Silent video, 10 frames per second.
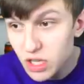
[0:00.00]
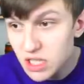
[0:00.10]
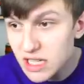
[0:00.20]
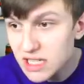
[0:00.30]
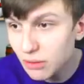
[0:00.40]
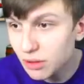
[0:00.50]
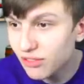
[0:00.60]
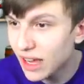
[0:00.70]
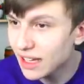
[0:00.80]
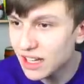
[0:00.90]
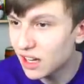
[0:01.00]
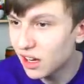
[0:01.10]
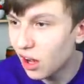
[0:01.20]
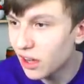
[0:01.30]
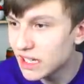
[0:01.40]
We just need to get rid of that
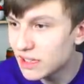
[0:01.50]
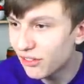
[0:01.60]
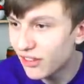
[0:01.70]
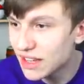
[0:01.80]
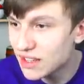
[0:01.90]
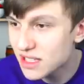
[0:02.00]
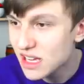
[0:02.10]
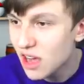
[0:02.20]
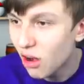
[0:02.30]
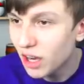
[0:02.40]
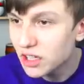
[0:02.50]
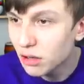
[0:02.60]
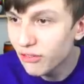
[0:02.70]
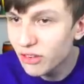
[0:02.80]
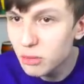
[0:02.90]
Clark in defence. I
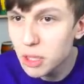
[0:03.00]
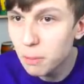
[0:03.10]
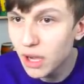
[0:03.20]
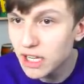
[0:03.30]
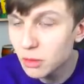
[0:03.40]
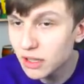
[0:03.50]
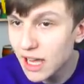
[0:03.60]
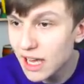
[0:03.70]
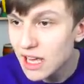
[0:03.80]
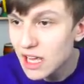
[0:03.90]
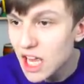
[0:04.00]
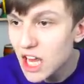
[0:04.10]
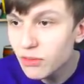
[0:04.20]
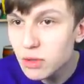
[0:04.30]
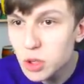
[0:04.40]
don't think we can put anyone there.
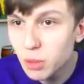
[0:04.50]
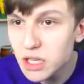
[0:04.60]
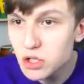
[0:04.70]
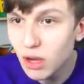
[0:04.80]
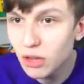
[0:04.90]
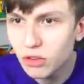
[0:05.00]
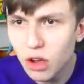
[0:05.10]
Evenly swap these rounds.